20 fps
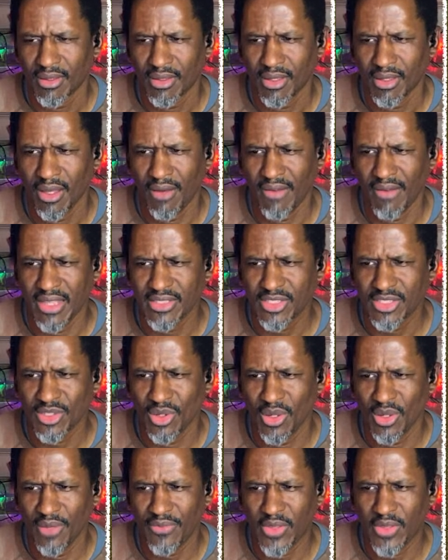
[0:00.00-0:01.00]
All right, so
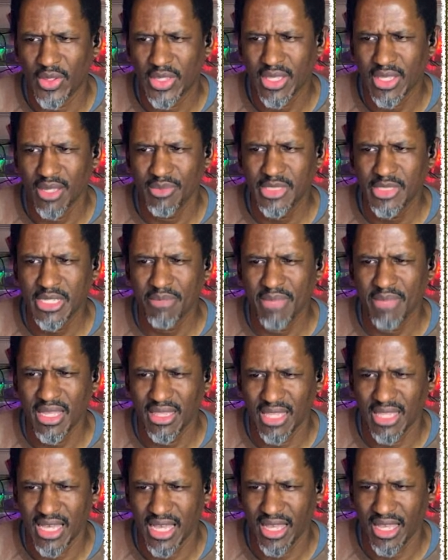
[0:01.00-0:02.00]
if you come to my
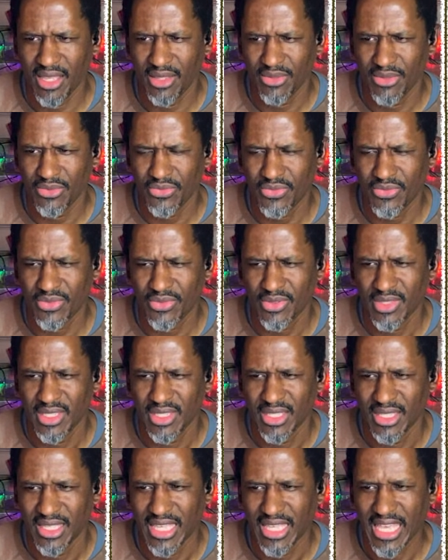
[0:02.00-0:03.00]
live
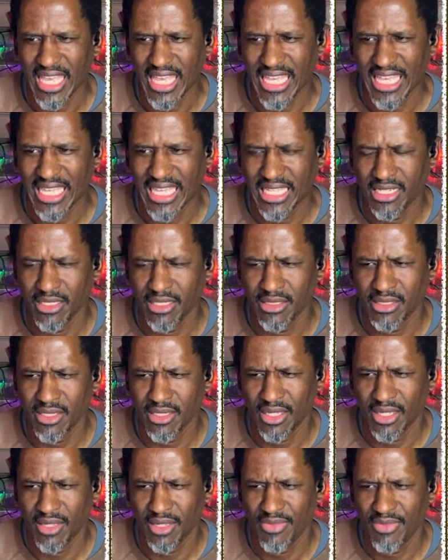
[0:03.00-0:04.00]
and
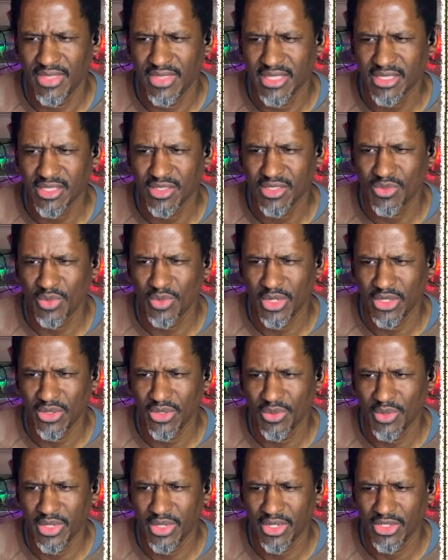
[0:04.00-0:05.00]
this is what you
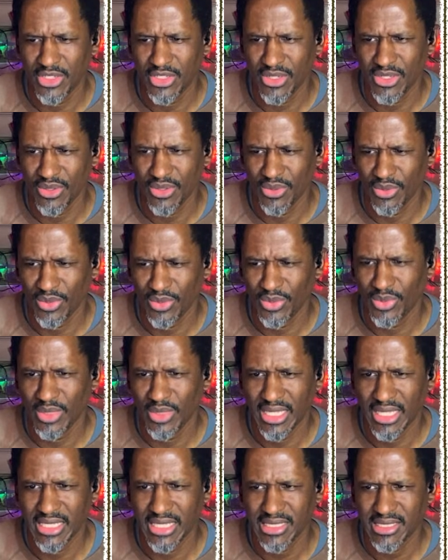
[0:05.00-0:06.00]
want to do,
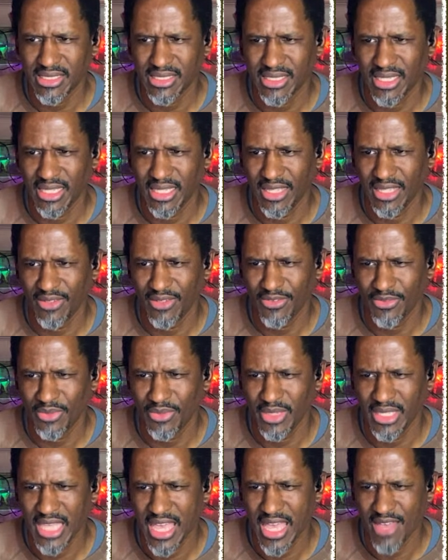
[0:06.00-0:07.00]
let's see if
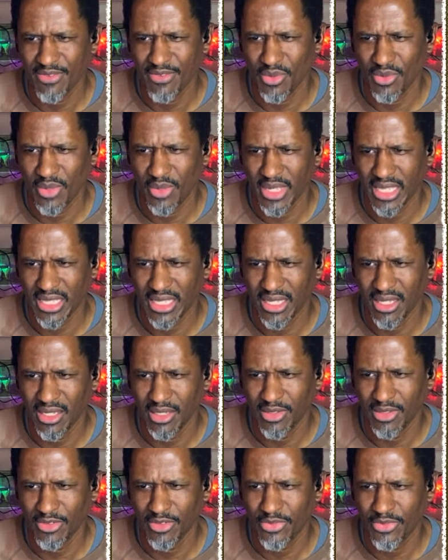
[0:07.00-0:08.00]
we have a way
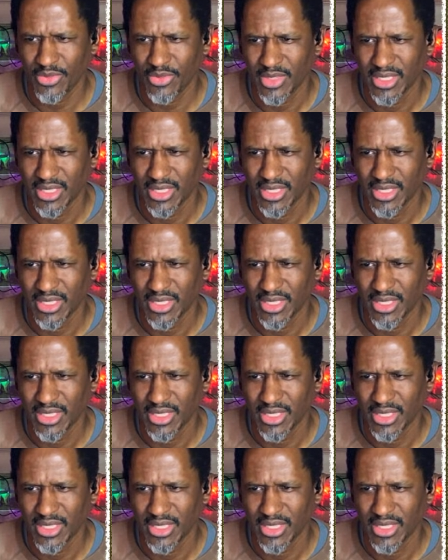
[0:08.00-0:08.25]
of